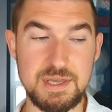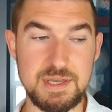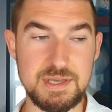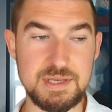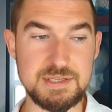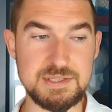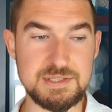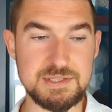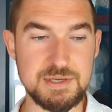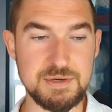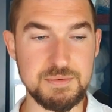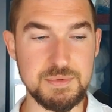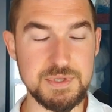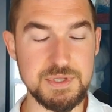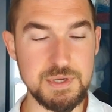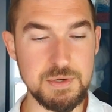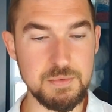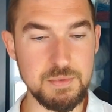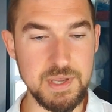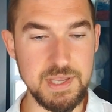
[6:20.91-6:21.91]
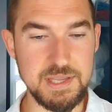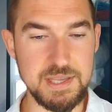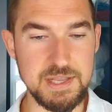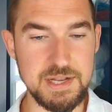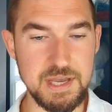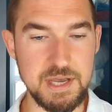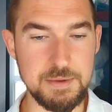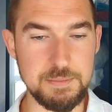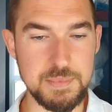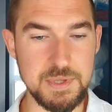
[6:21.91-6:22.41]
And so when you're waking
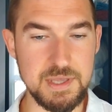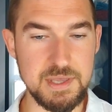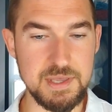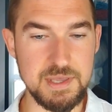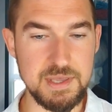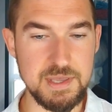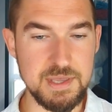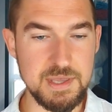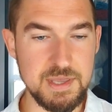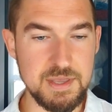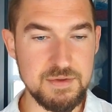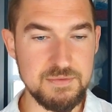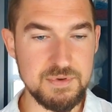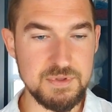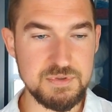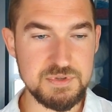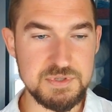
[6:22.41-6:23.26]
up, for